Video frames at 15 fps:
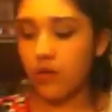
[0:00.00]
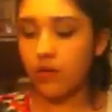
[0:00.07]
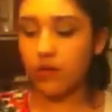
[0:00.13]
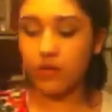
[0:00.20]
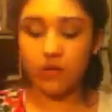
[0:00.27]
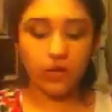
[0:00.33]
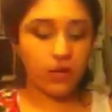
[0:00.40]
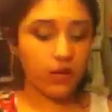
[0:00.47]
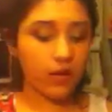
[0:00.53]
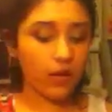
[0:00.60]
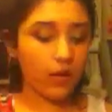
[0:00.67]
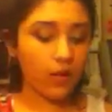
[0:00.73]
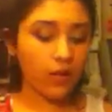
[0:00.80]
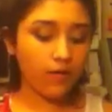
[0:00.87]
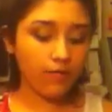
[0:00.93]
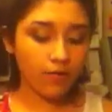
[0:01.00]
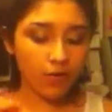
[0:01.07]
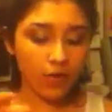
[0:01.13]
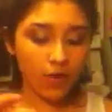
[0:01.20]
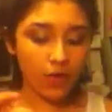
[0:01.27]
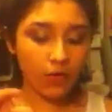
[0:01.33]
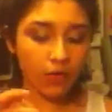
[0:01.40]
And I love this
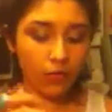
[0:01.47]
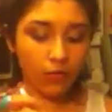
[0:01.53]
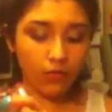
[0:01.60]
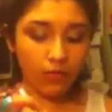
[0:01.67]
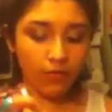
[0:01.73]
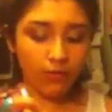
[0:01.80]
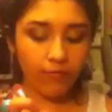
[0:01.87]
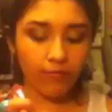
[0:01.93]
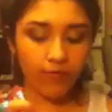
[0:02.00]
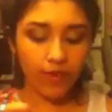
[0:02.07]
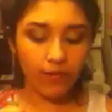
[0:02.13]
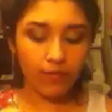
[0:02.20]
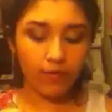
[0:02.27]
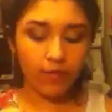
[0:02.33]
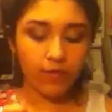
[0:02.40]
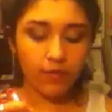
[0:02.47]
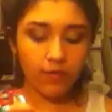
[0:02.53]
color, it's one of my favorites.